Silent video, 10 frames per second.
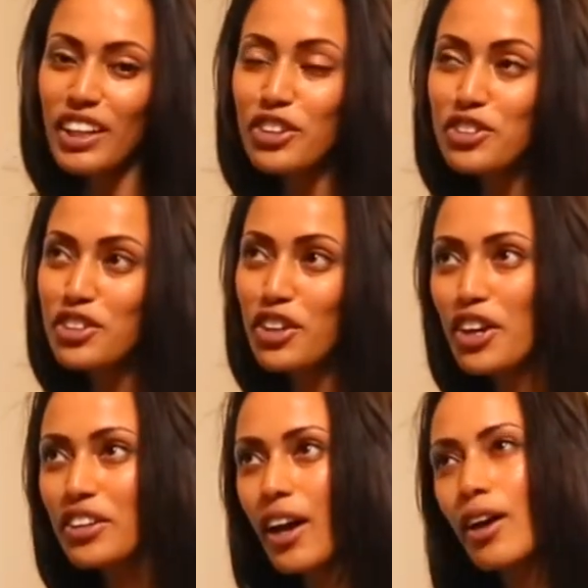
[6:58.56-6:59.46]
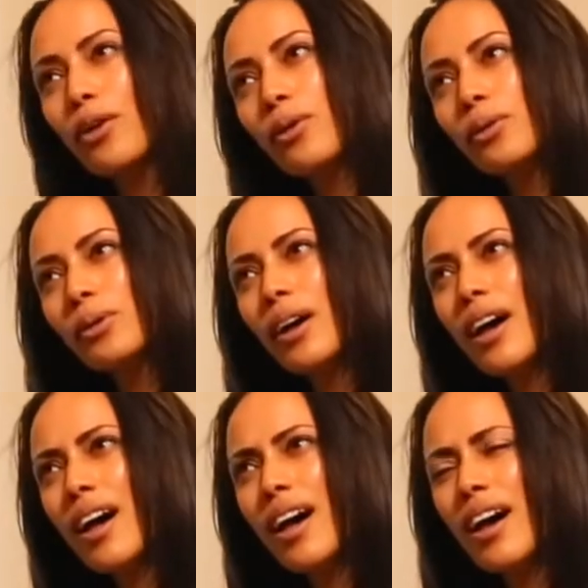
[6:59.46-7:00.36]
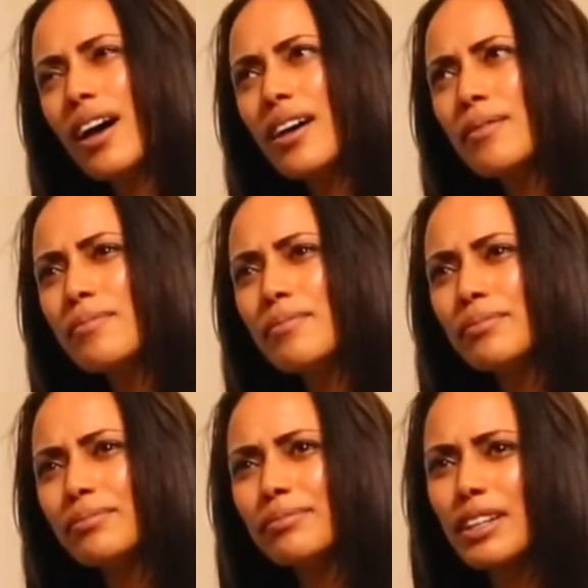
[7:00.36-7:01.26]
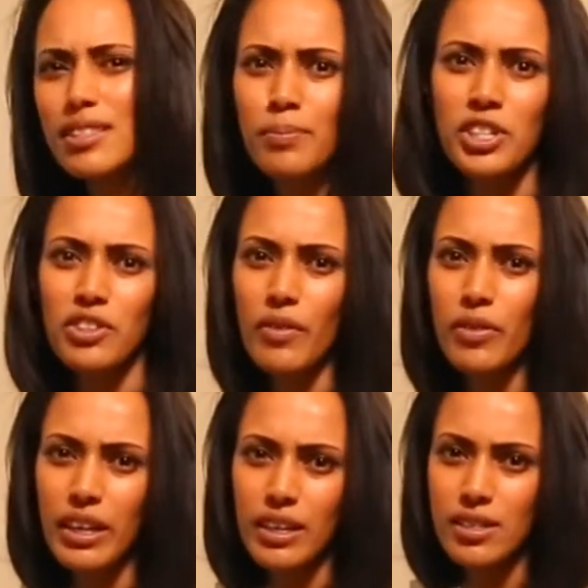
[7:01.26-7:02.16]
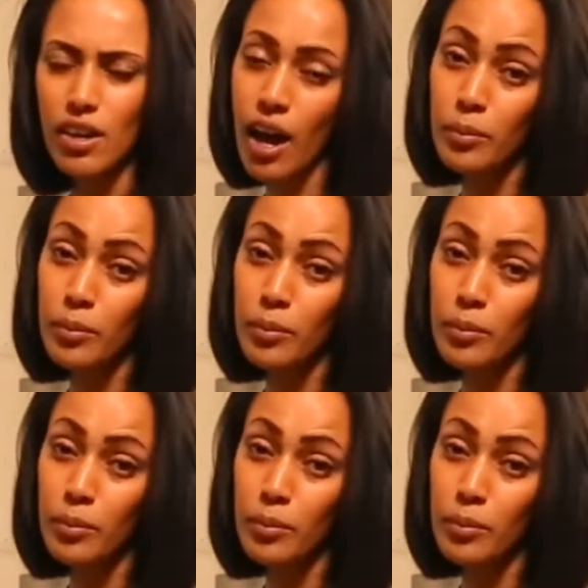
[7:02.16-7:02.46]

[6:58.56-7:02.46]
using coconut oil, a bunch of other things,